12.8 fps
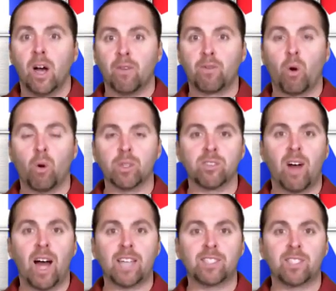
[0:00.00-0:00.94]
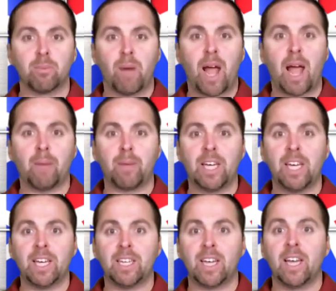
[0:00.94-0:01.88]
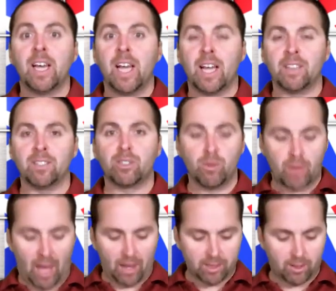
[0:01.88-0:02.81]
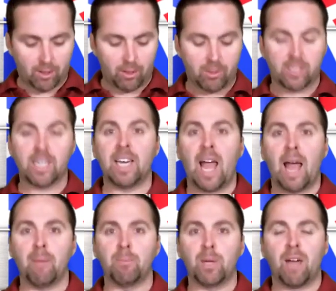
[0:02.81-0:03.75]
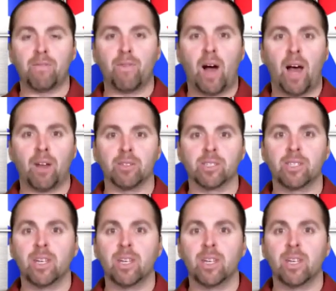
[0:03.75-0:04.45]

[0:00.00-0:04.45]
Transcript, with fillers: Of course, lost to the Miami Heat in the 2013 NBA Finals.